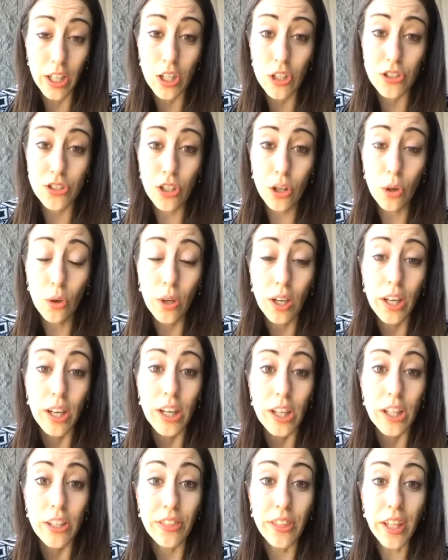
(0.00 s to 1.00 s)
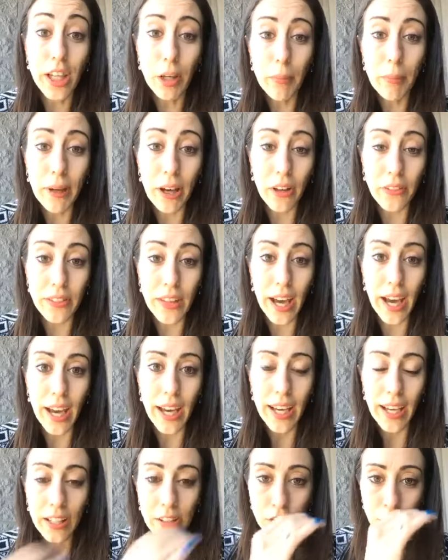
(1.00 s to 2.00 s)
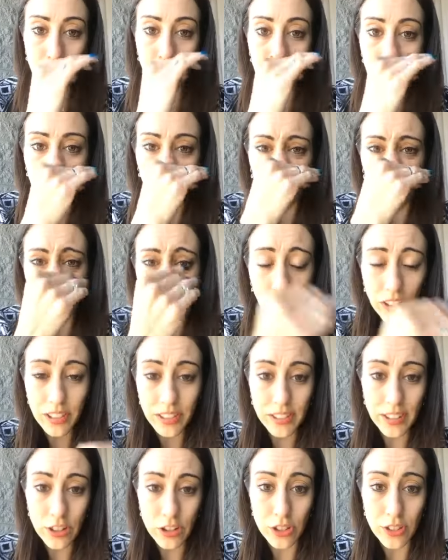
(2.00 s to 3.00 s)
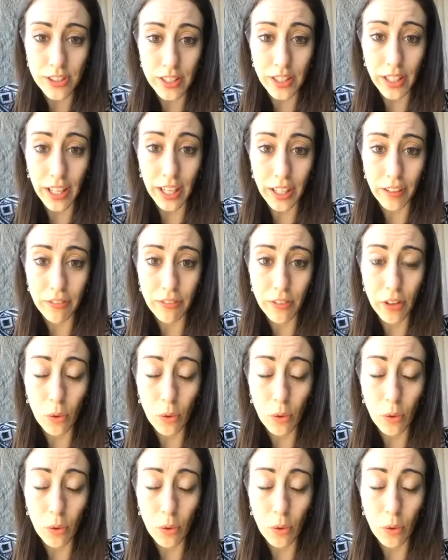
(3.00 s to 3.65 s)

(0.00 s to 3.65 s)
So think about that as you make all decisions in life.